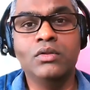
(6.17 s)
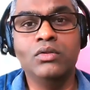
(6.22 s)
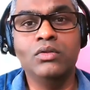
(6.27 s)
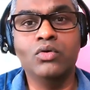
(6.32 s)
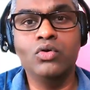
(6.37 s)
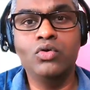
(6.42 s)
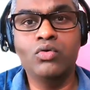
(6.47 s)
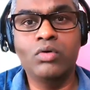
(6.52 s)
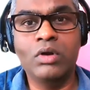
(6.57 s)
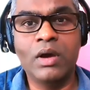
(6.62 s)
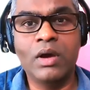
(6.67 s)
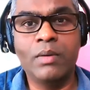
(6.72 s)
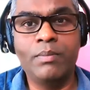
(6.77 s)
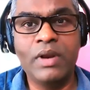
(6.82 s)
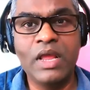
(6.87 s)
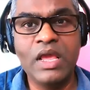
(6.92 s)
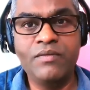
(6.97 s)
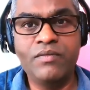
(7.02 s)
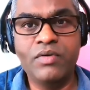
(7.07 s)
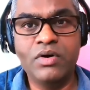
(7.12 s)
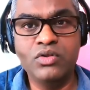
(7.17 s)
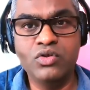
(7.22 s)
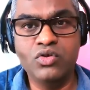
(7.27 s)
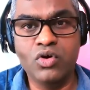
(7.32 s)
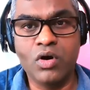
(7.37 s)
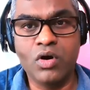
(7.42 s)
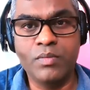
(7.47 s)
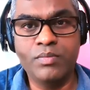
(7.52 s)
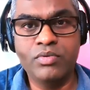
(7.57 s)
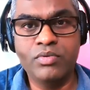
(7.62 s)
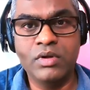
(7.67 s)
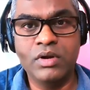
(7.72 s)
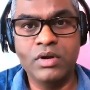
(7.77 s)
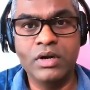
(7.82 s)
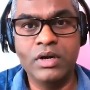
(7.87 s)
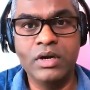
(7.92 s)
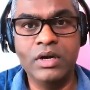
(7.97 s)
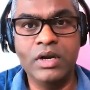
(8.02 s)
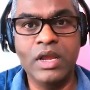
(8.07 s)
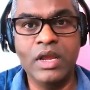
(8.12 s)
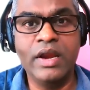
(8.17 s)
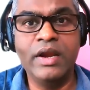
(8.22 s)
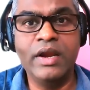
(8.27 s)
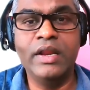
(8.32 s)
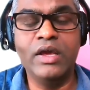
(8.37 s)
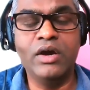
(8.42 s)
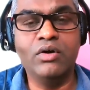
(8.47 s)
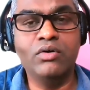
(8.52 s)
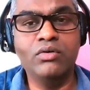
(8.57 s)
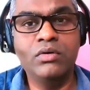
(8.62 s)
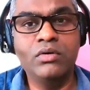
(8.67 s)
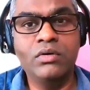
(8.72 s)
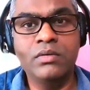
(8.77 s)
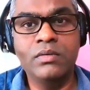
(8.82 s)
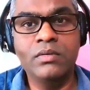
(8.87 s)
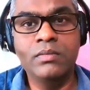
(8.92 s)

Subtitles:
those who are applying for jobs day in, day out?